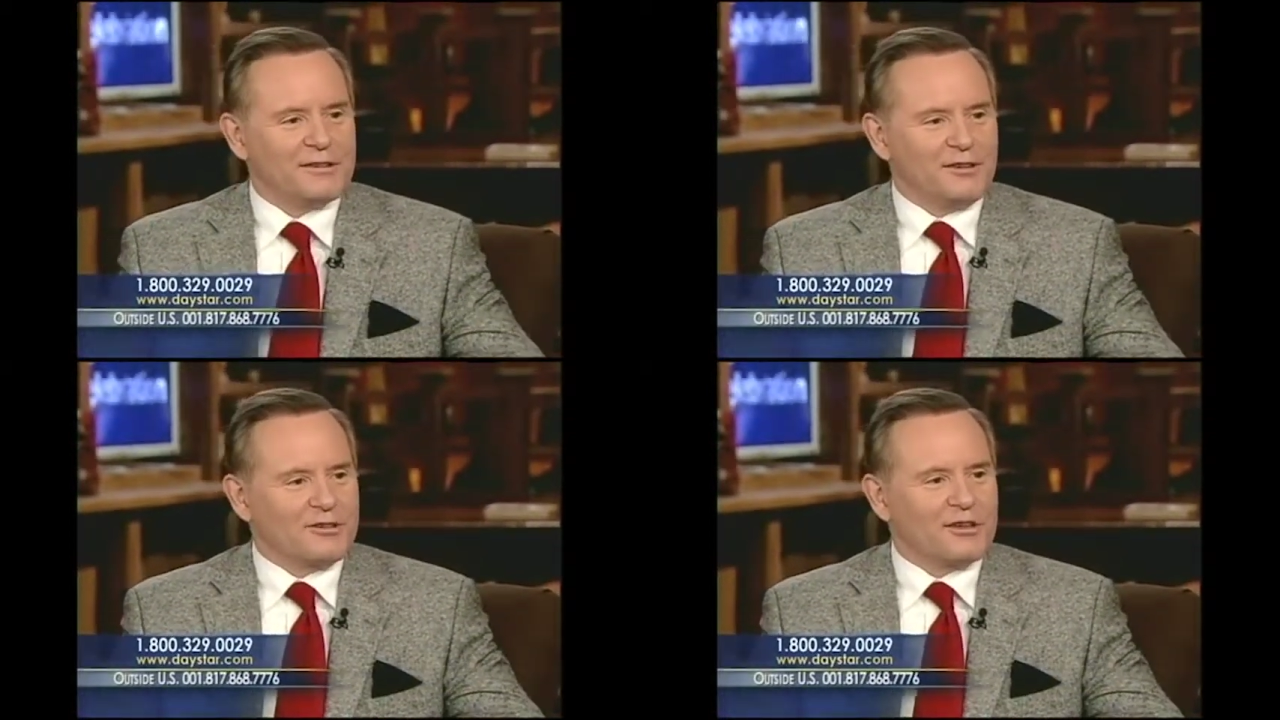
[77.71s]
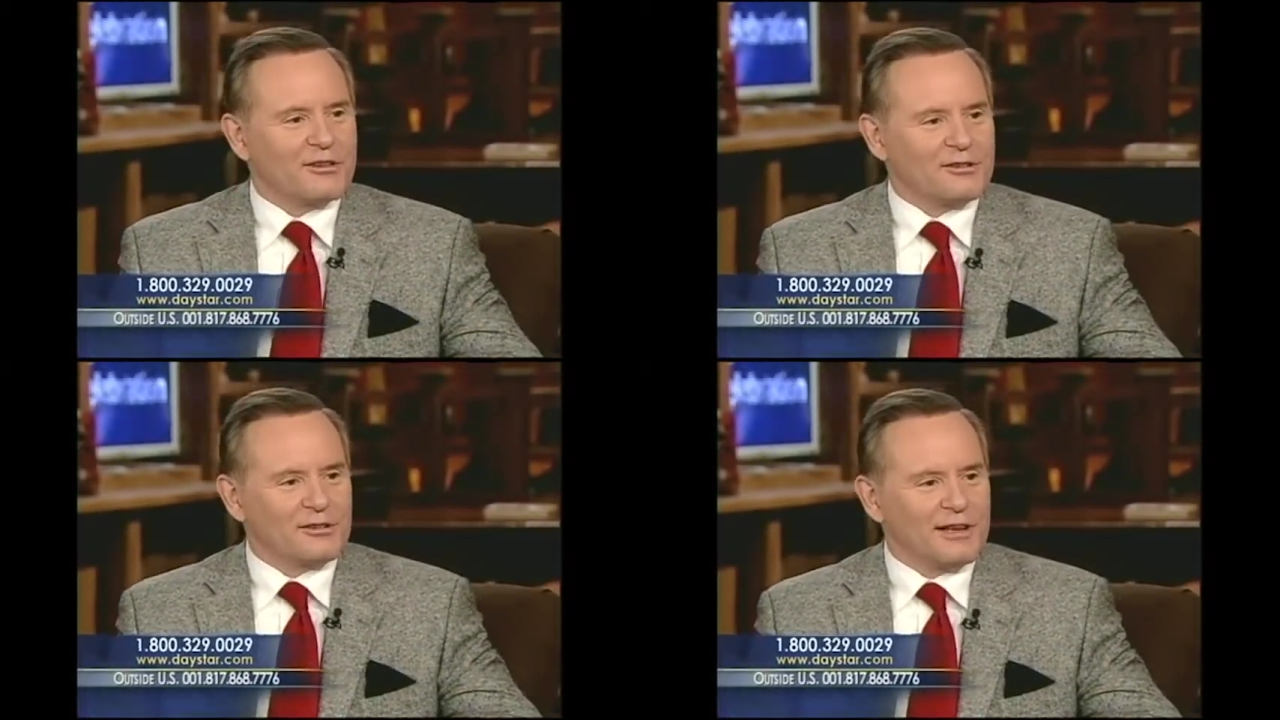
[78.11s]
to the
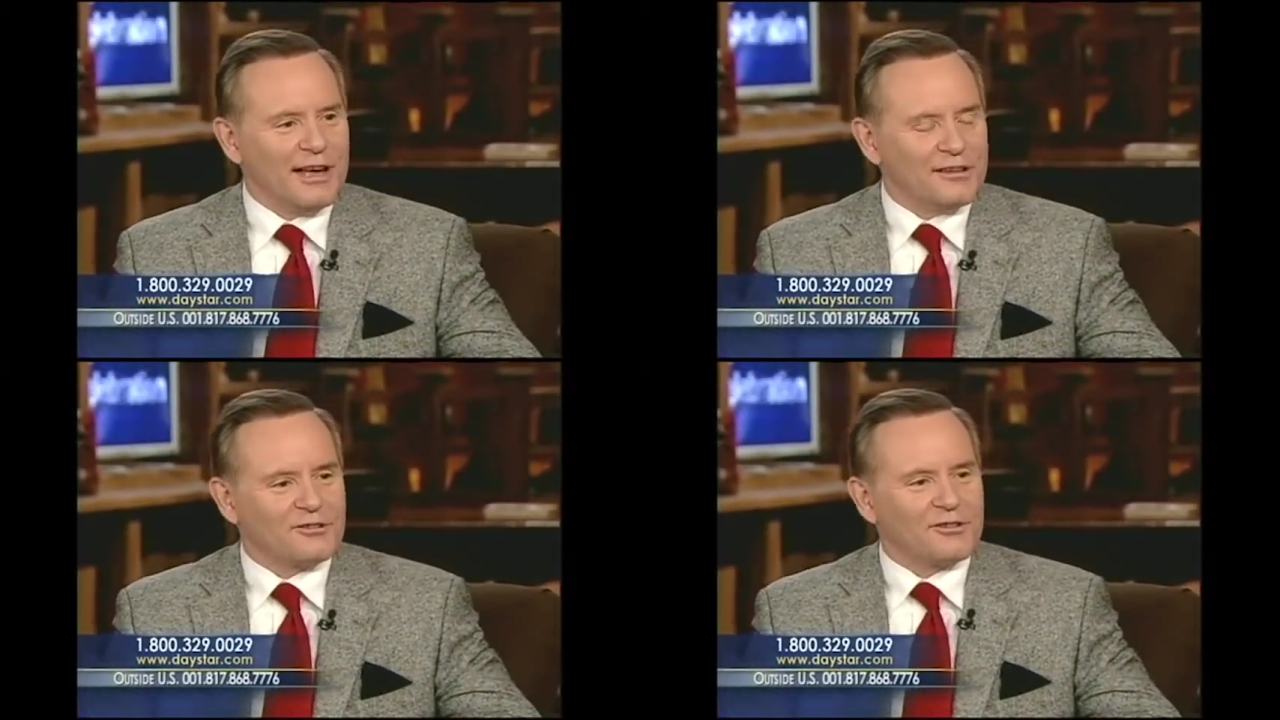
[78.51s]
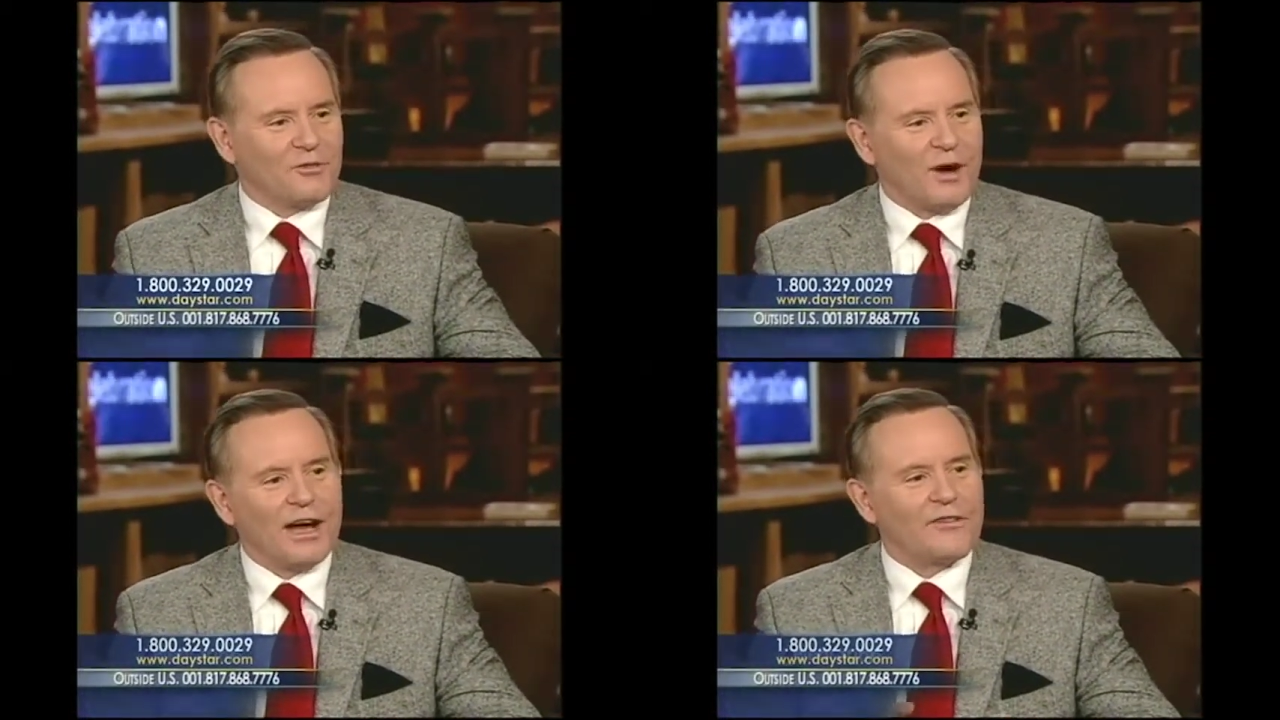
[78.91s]
titular head and
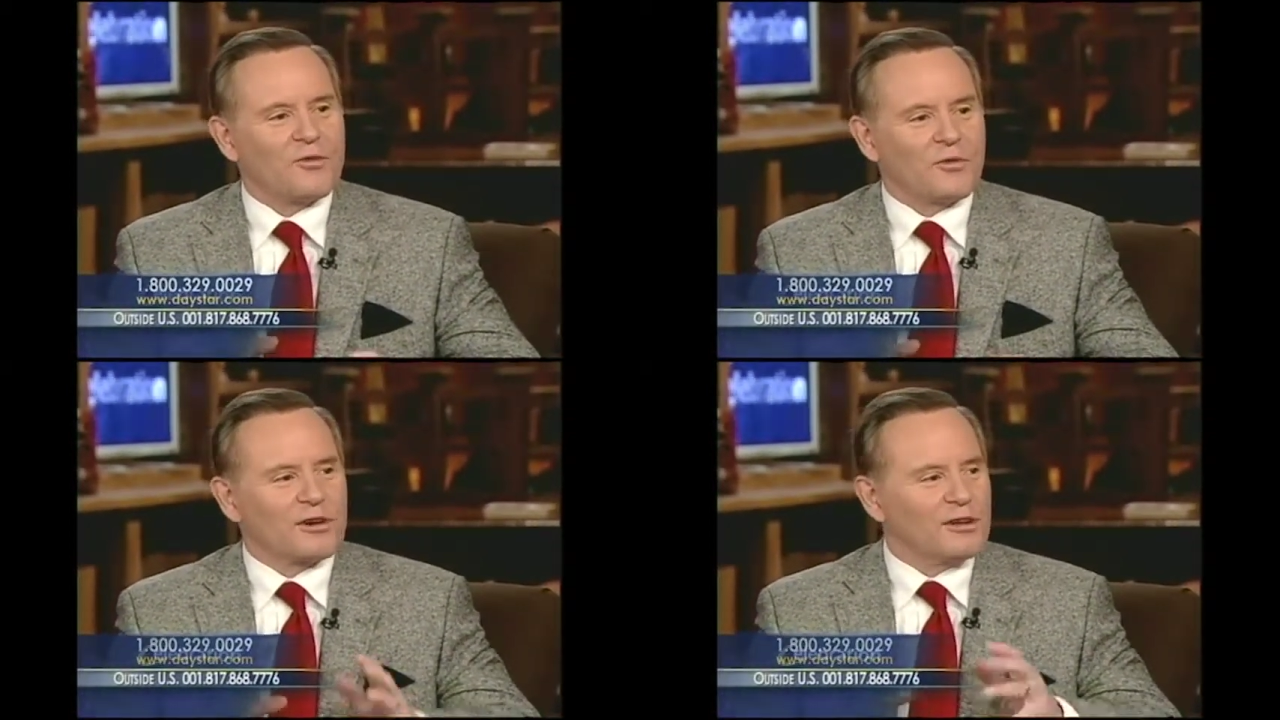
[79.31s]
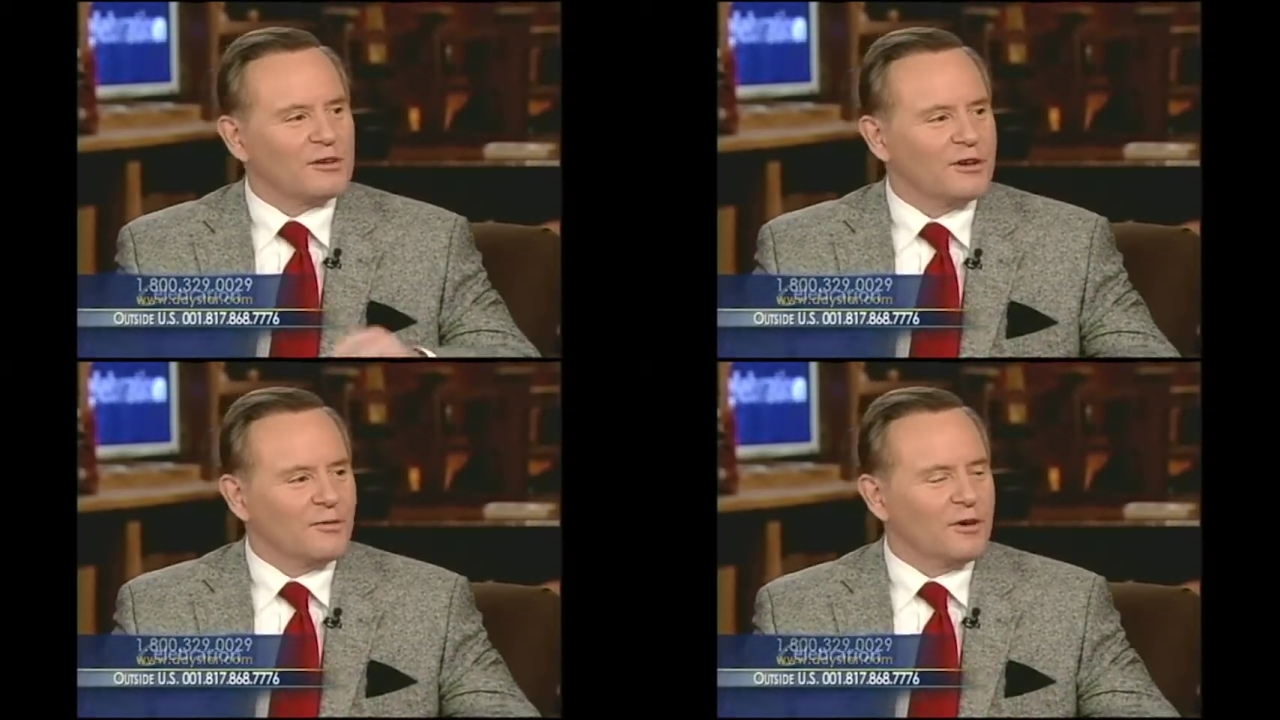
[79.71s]
said, why in the
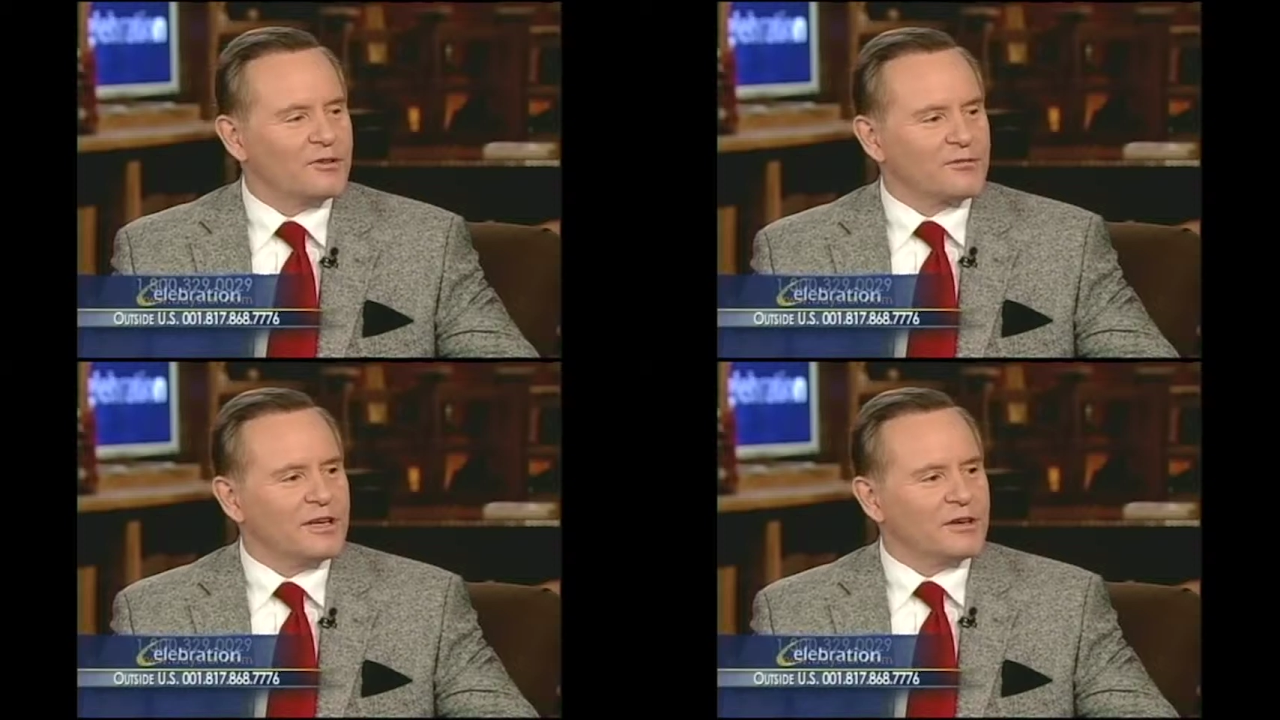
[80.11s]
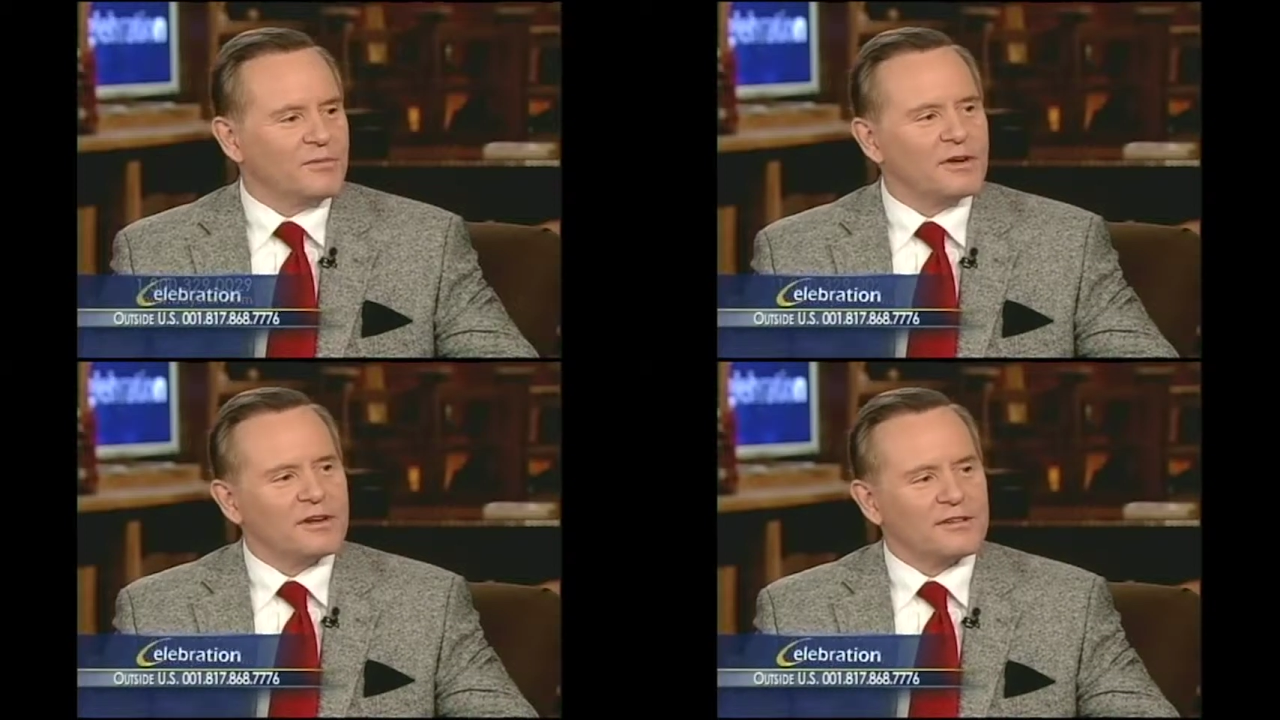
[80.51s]
world would you read
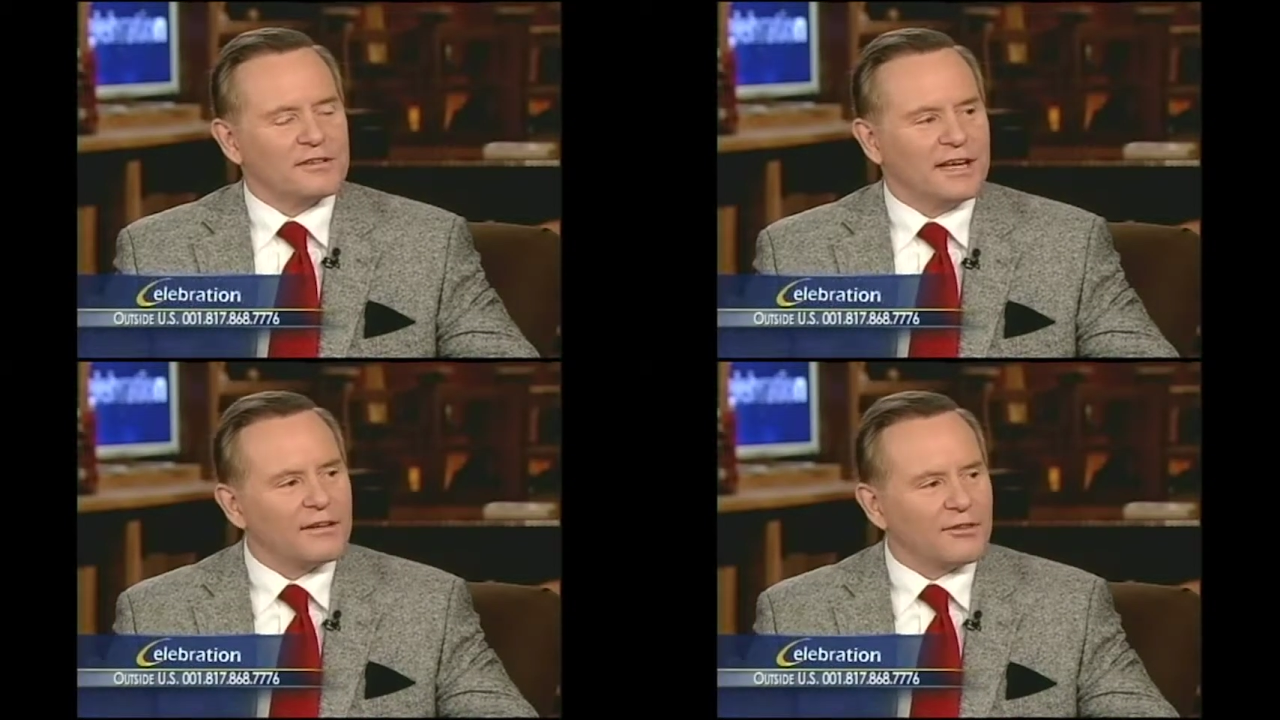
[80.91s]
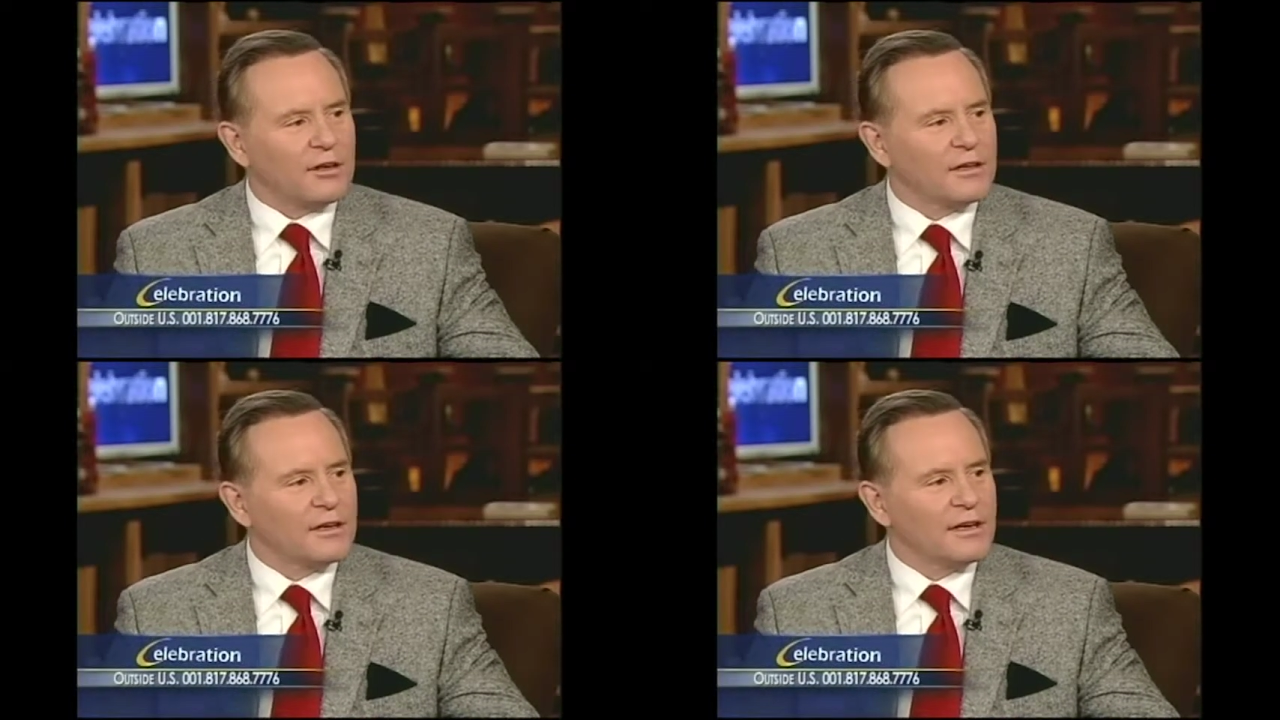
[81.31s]
a book of the
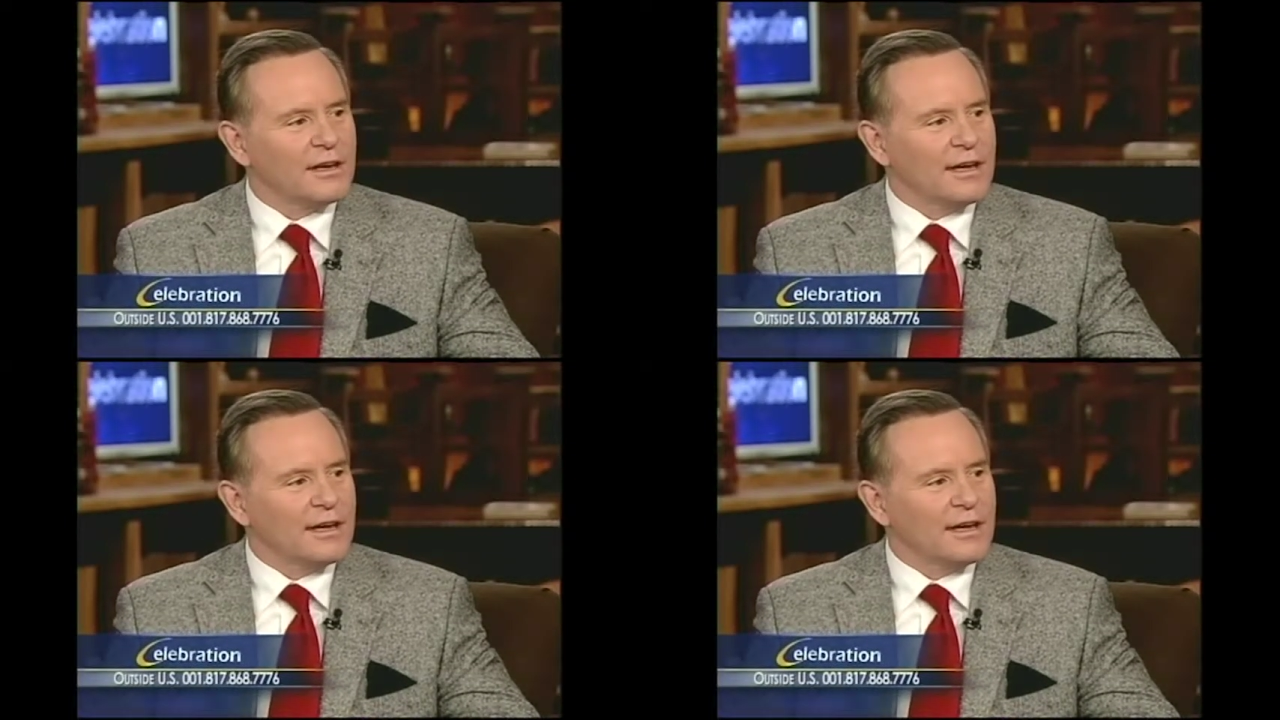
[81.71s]
devil